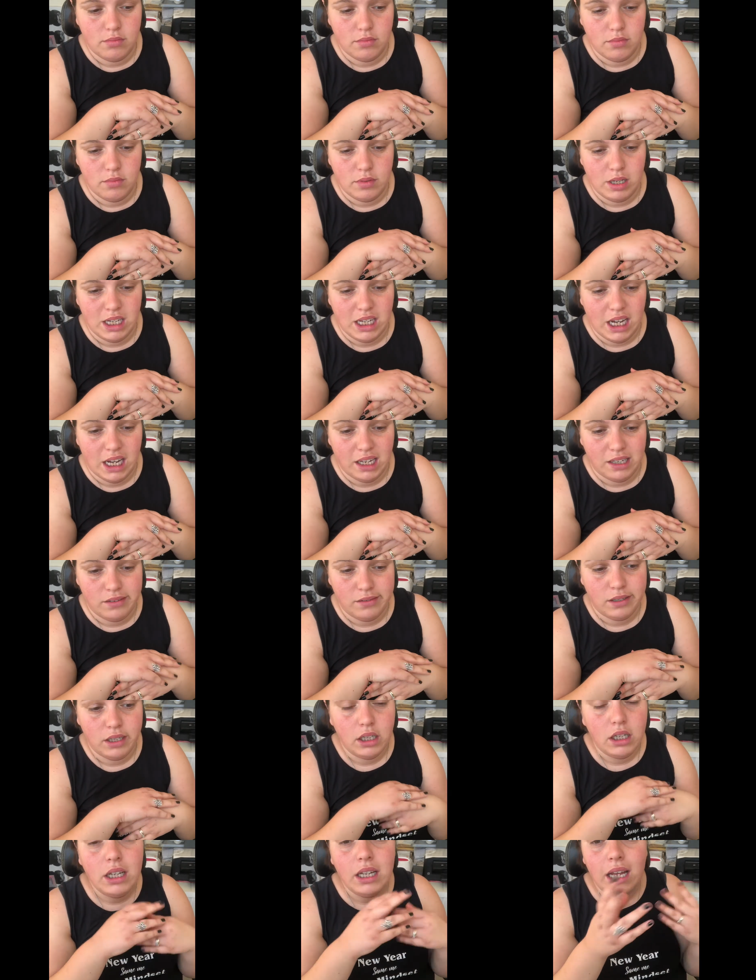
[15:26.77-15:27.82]
again,
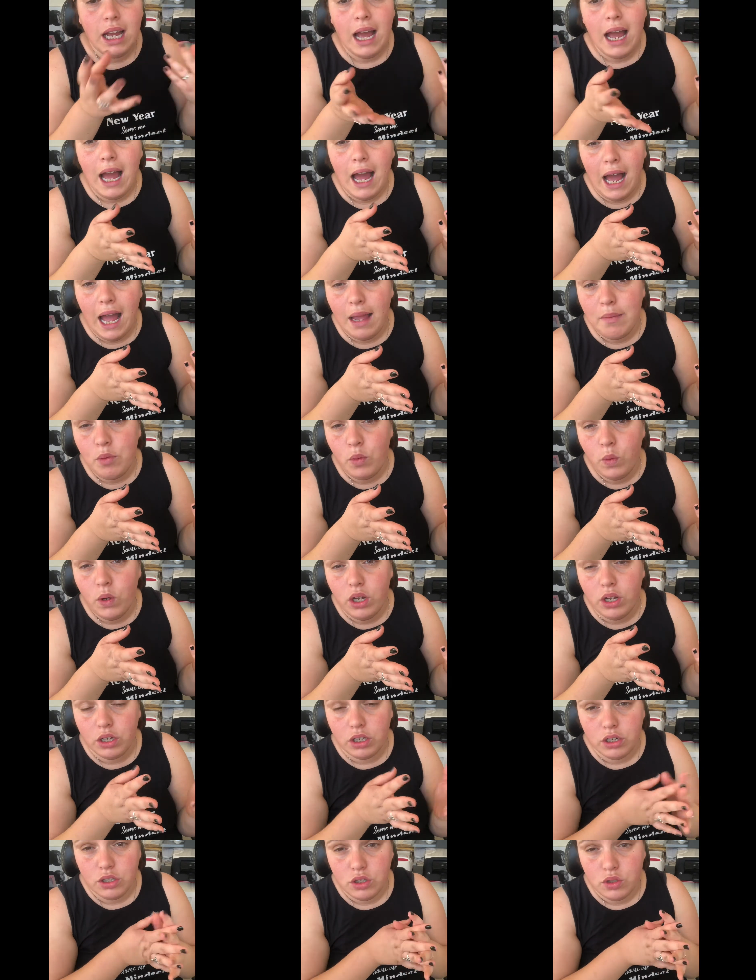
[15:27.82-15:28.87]
I'm at work,
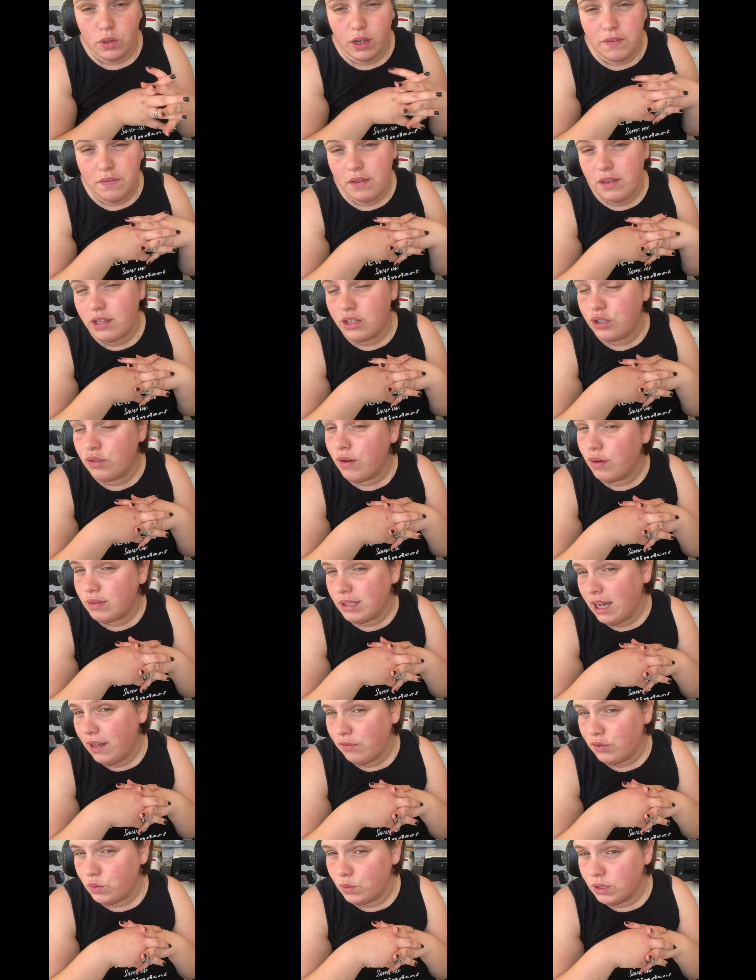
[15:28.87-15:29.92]
so I fit this around
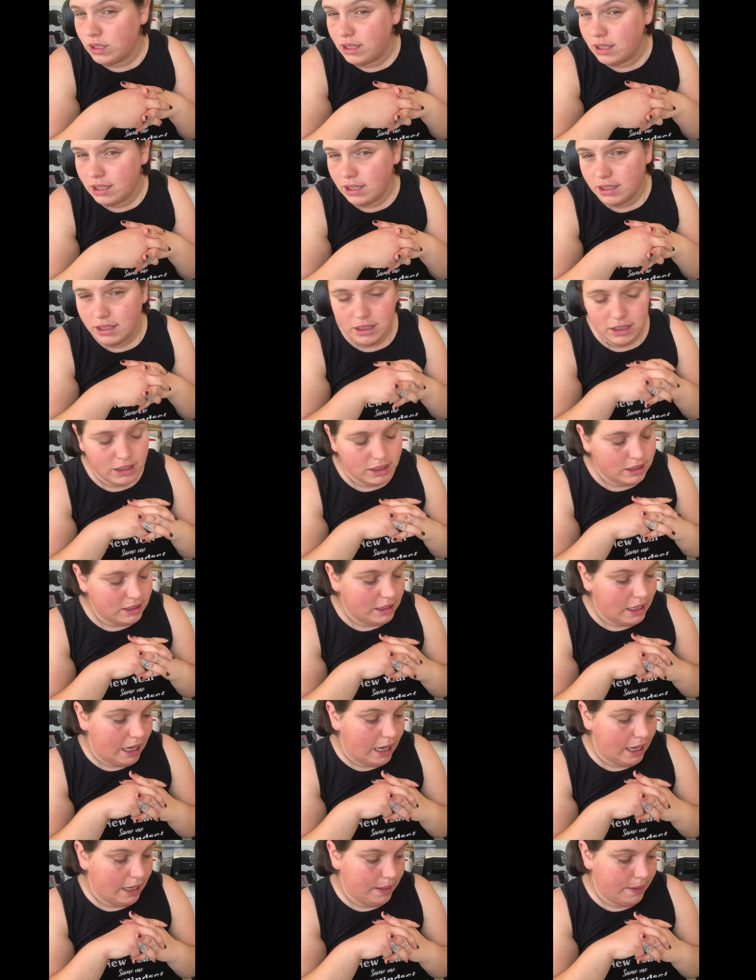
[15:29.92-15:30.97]
afterwards.
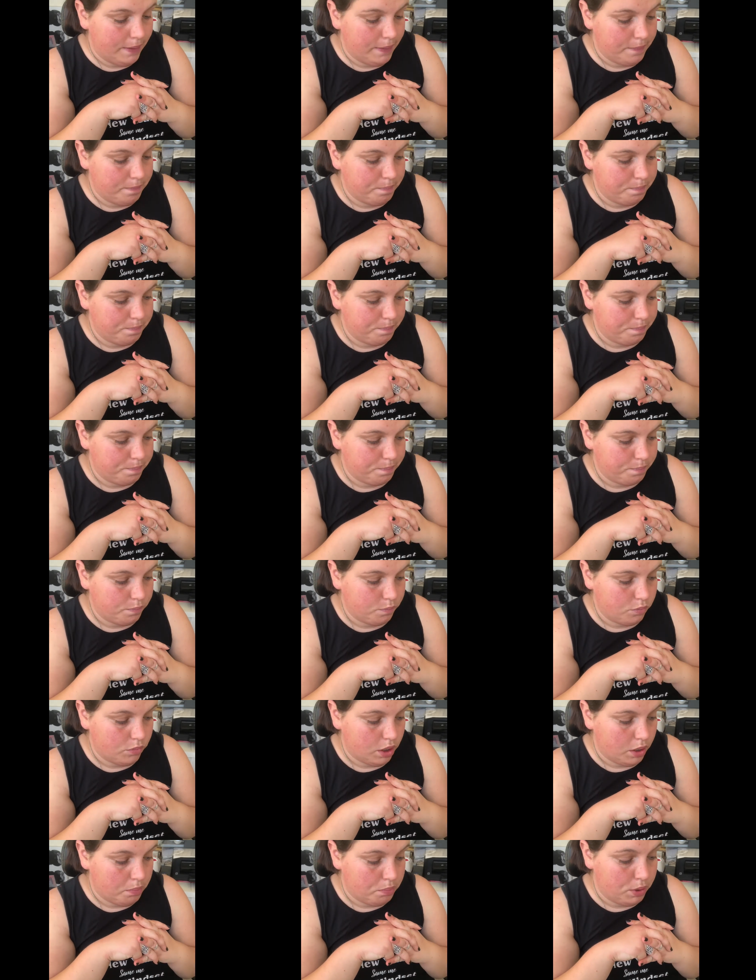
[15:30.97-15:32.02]

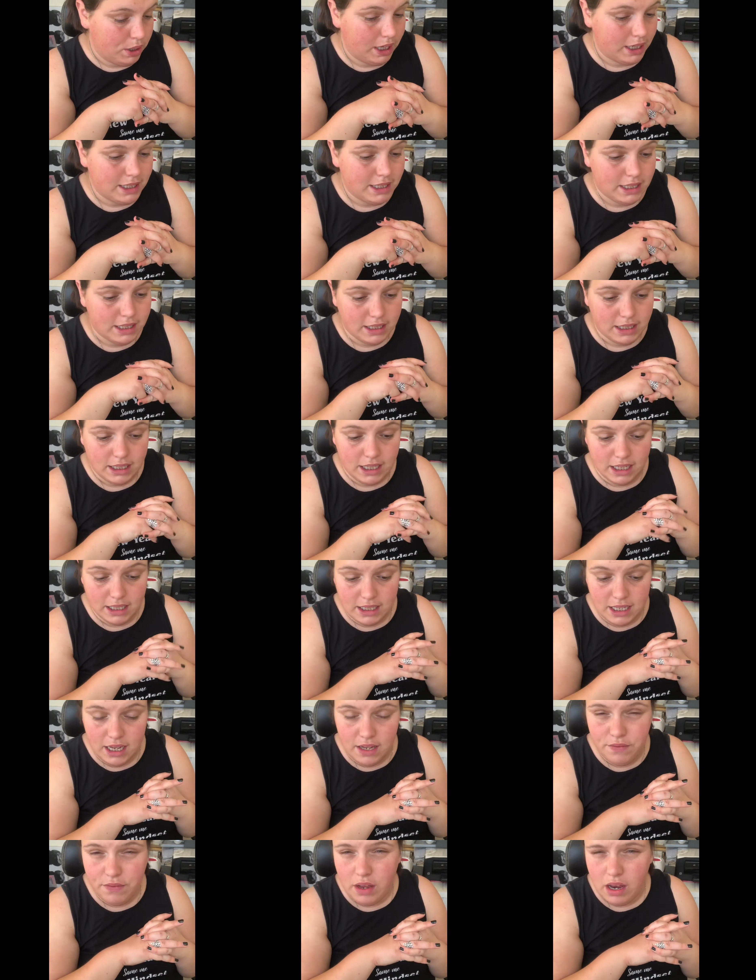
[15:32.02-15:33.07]
But yes, stay
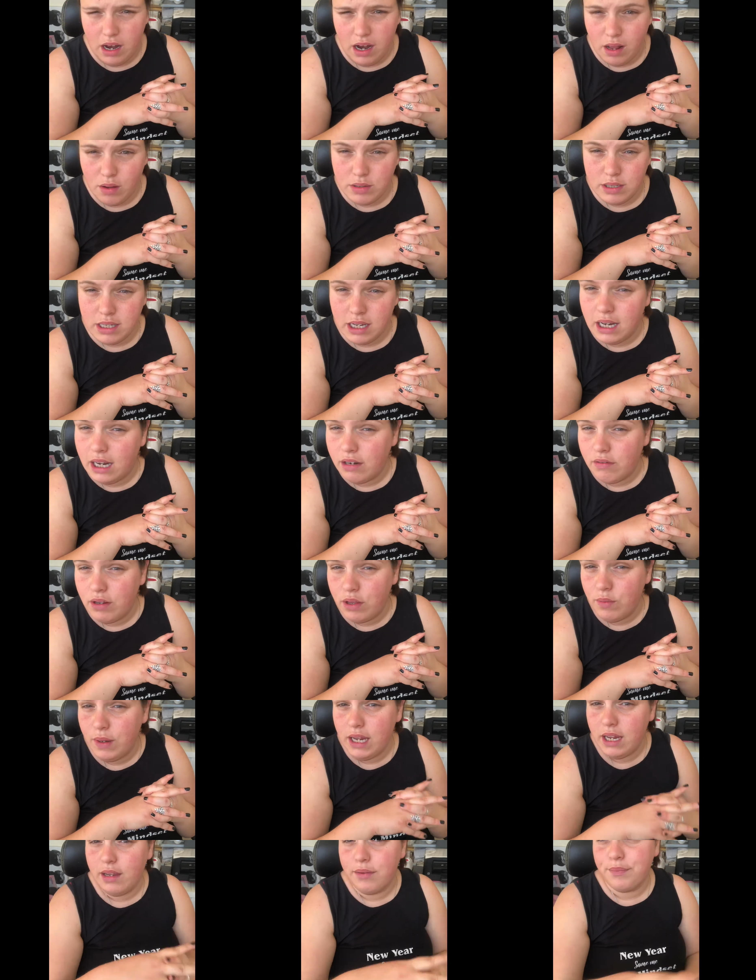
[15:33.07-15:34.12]
safe, and I'll see you later in the
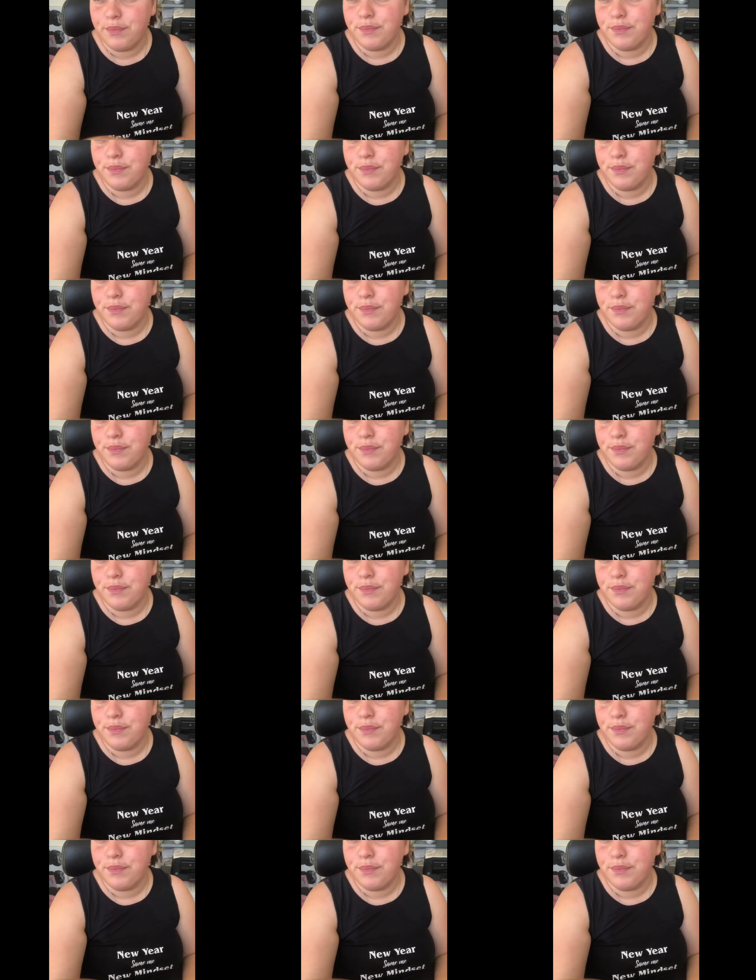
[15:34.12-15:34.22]
week.